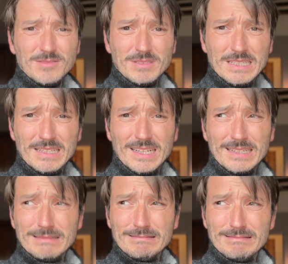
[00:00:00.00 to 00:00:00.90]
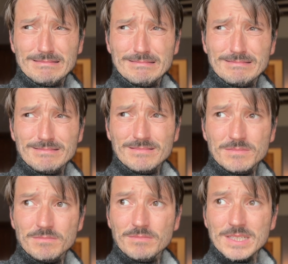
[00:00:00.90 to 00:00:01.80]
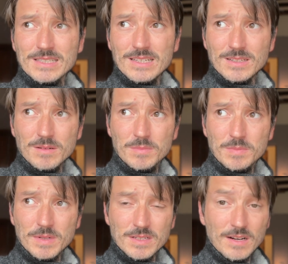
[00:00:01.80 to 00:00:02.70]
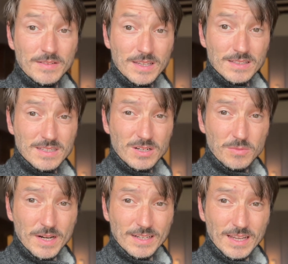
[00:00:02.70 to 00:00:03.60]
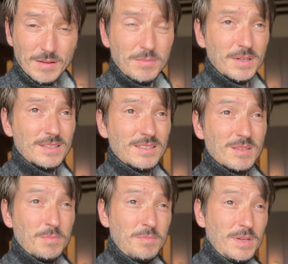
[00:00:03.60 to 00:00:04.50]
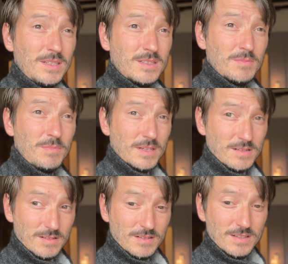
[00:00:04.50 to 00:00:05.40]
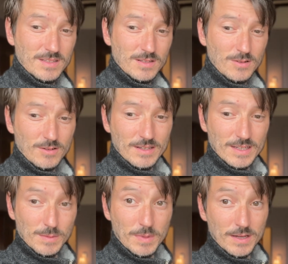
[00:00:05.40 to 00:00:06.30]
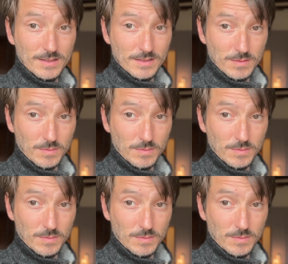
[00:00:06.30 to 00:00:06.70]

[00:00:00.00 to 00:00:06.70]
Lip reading: really like, but it's gotten a bit better. I think it's still raining, but it's a bit better. It's not as bad as it